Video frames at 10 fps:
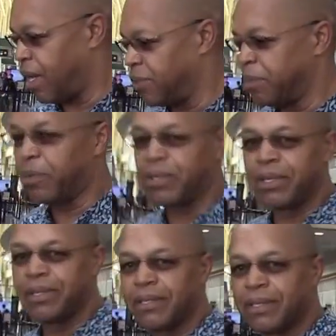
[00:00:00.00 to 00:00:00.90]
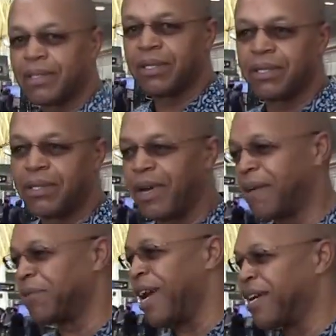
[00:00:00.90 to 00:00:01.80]
What led to it, man? You
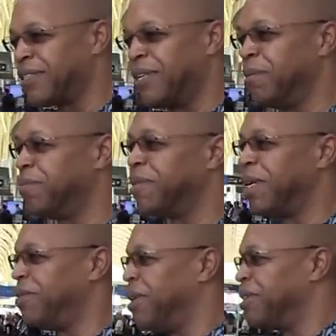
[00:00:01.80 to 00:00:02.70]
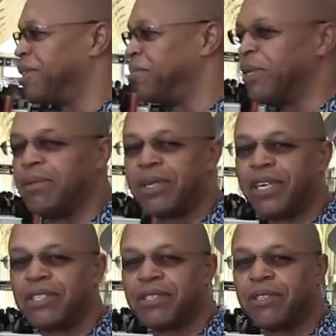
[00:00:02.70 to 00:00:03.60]
have to ask them. And, you know, it could be
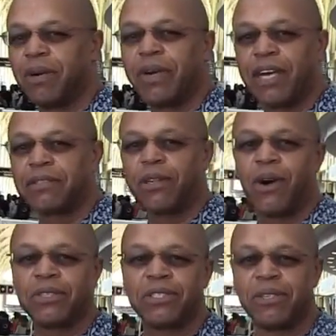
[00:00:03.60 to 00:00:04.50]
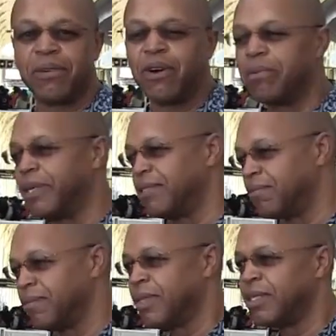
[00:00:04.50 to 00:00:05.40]
because we had some losses in a row, but
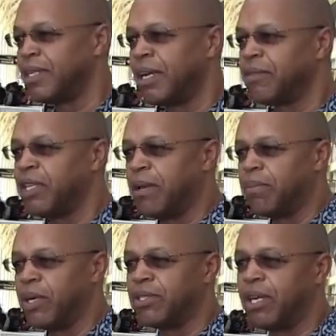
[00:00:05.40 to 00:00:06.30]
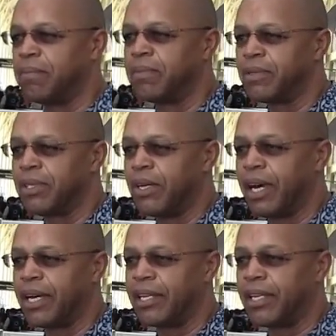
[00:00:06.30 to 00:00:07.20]
everything builds up. You
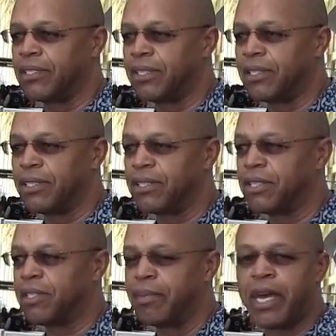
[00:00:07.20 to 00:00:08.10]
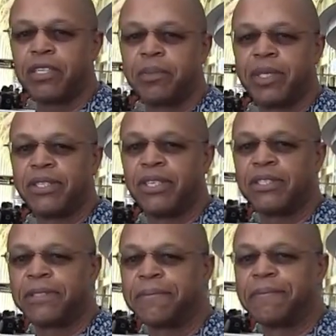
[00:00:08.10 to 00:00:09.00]
know, it's just a management
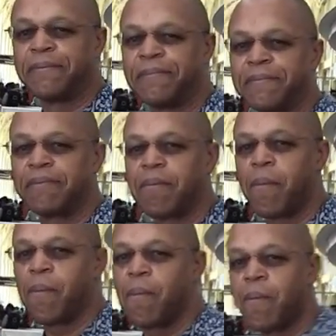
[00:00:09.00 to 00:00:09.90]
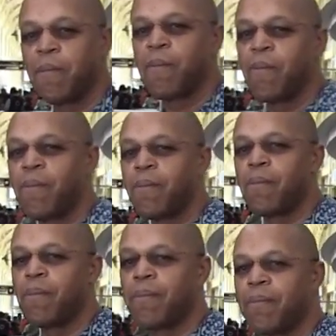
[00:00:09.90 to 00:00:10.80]
decision. But they said it was just kind of a blow
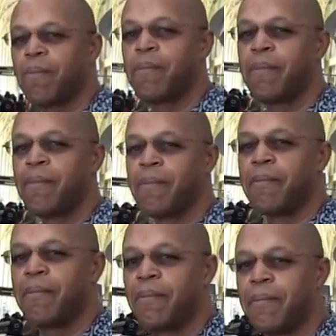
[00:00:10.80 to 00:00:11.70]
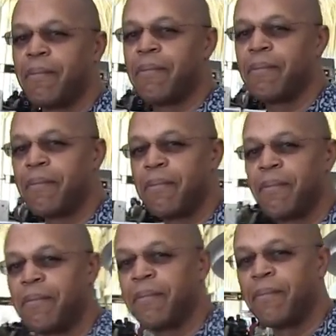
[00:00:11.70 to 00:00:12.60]
up, like they didn't like a direct. I know
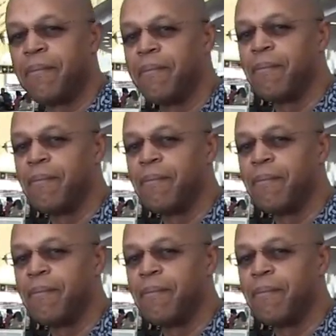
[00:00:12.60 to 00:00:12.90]
sometimes that